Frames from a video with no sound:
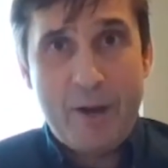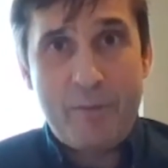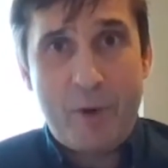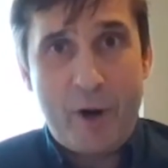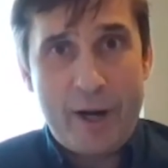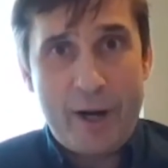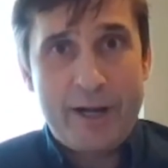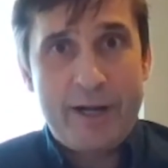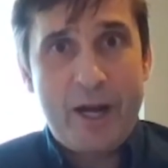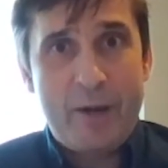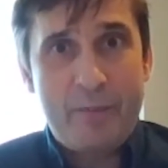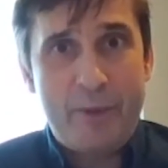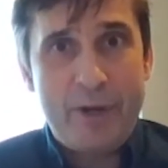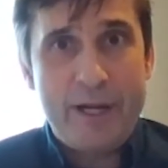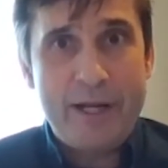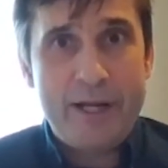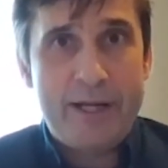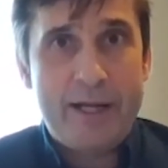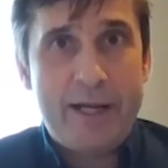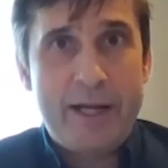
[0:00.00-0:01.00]
a mining
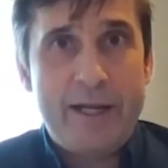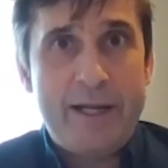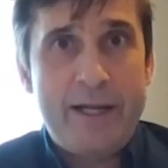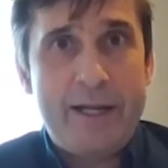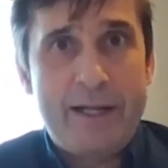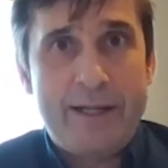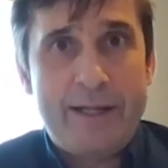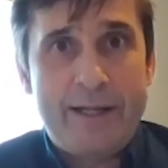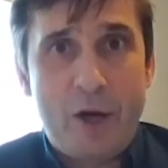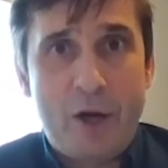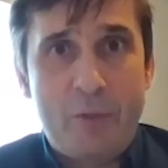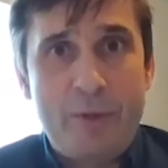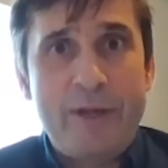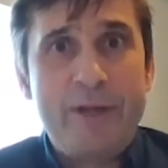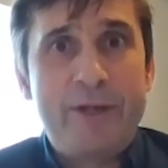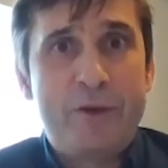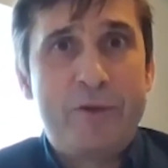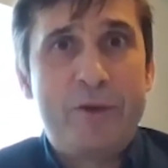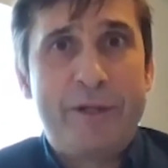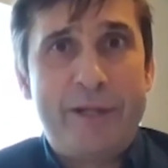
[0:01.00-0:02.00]
company is
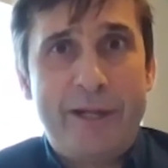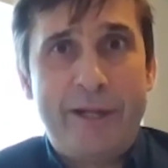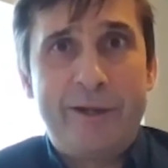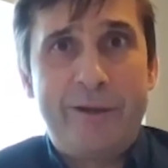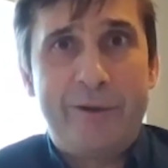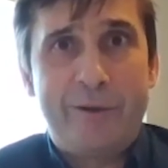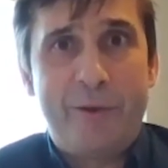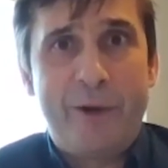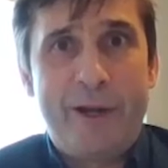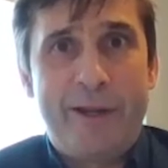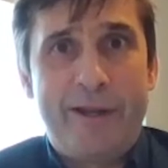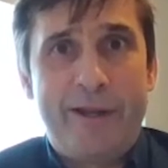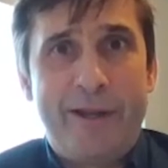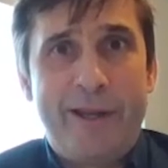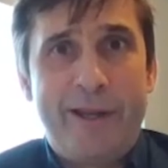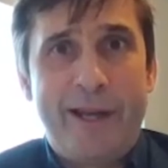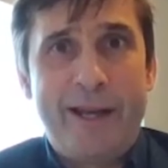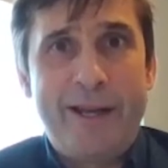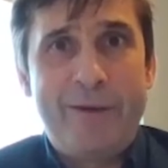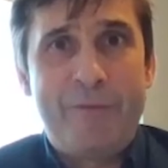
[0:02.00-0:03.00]
helping do a deal with
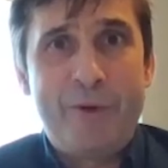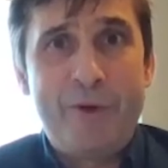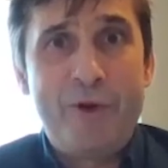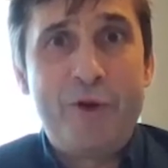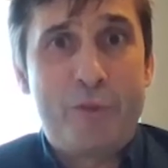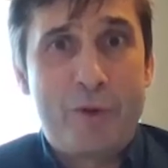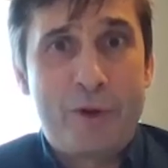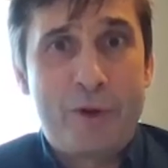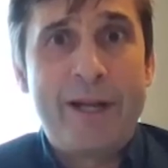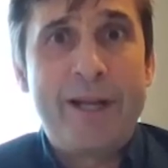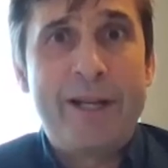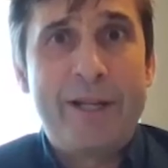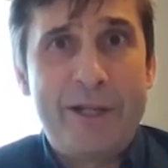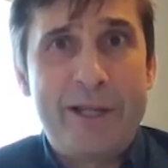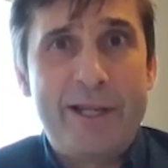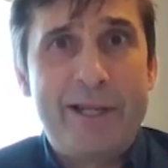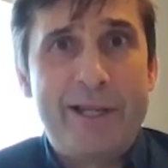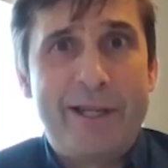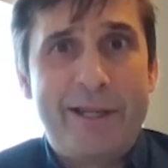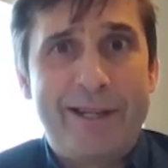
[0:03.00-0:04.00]
a renewable
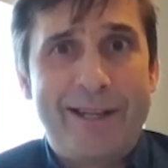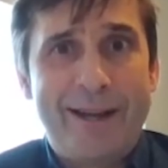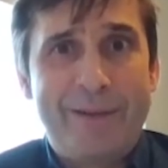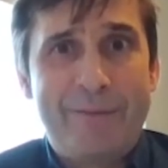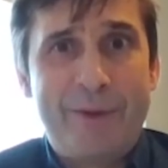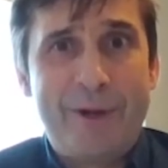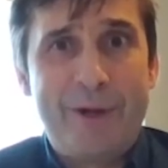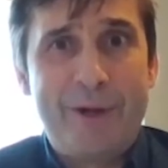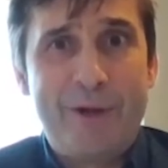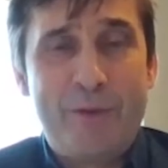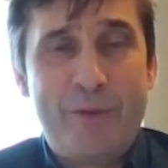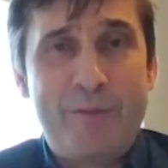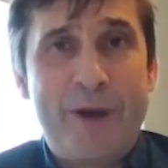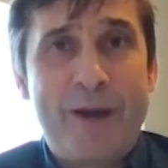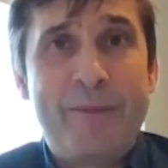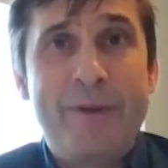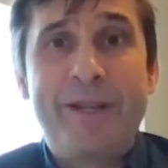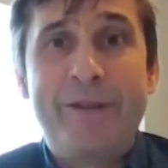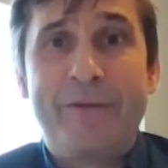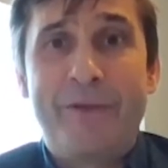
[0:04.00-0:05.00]
energy company who
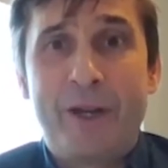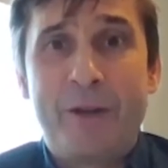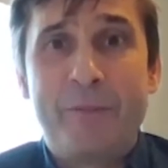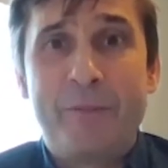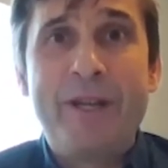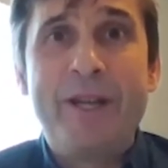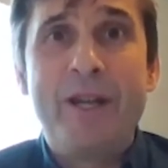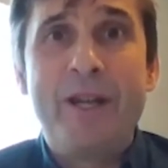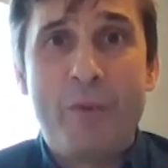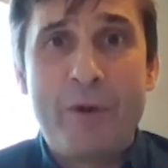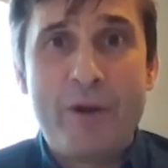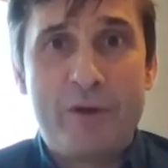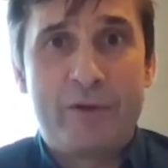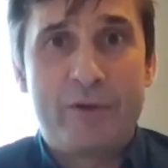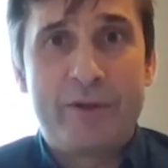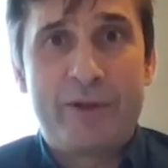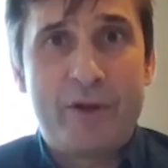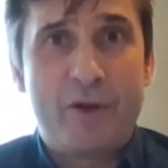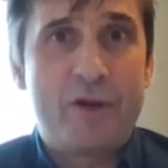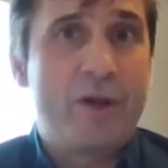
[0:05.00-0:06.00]
may be developing a wind
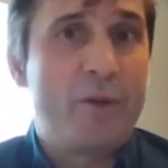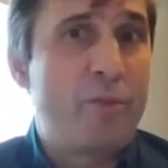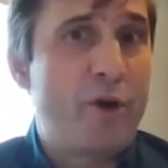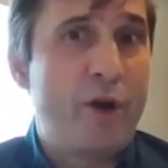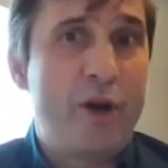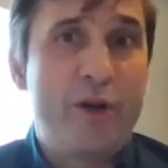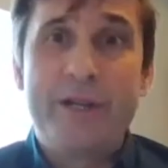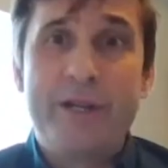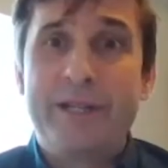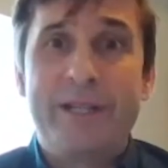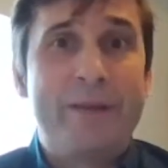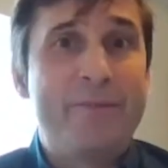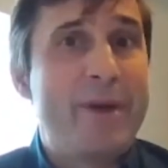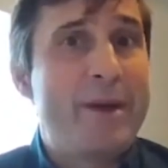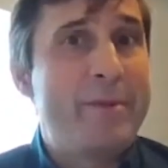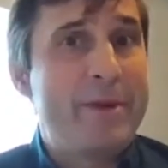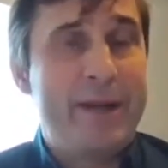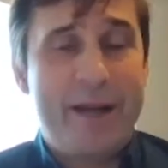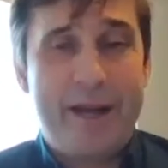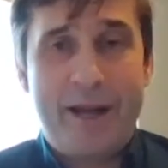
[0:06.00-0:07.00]
or solar project that may
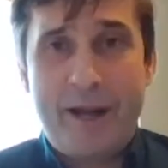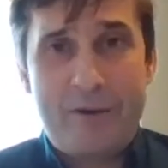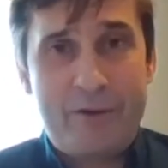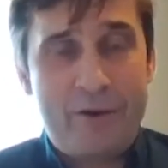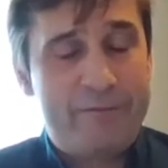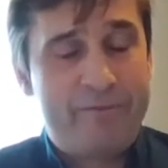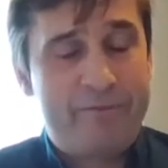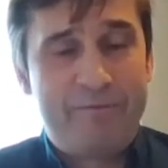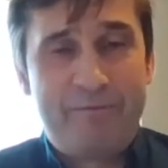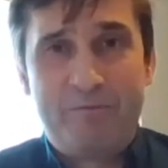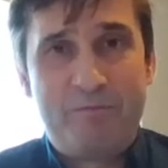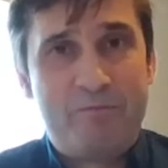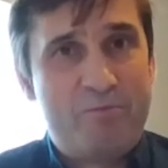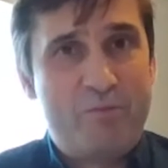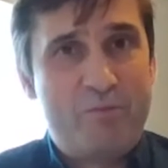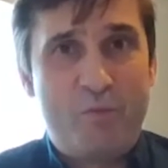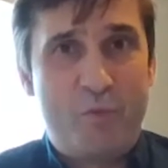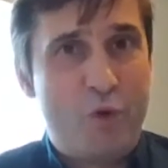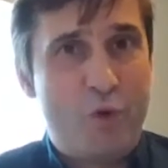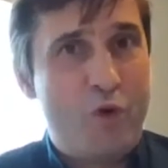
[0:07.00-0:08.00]
be 100
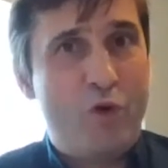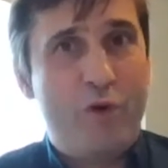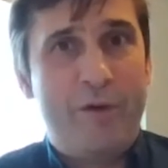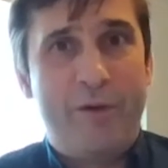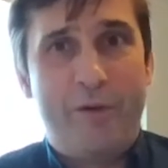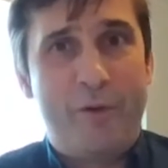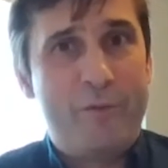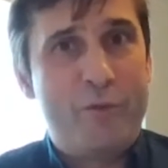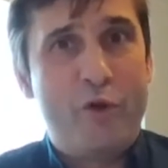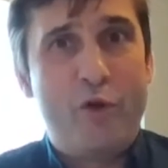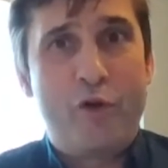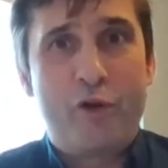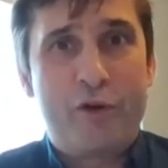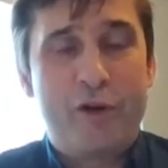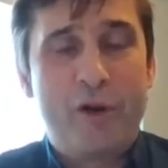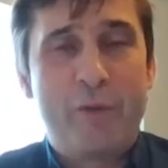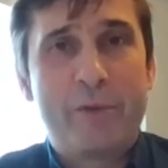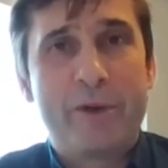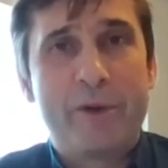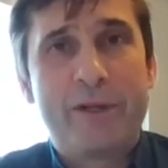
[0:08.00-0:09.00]
more
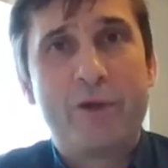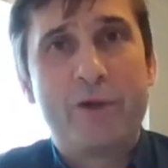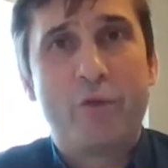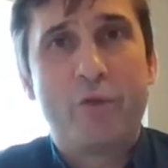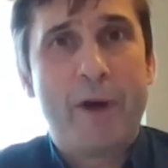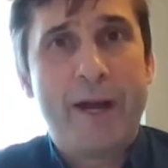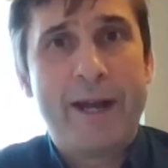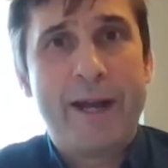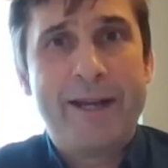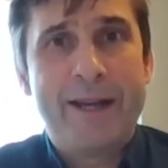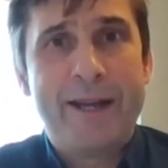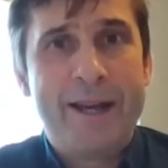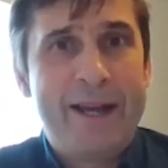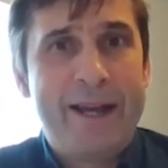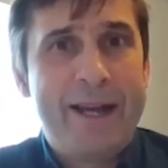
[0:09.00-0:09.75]
kilometres away.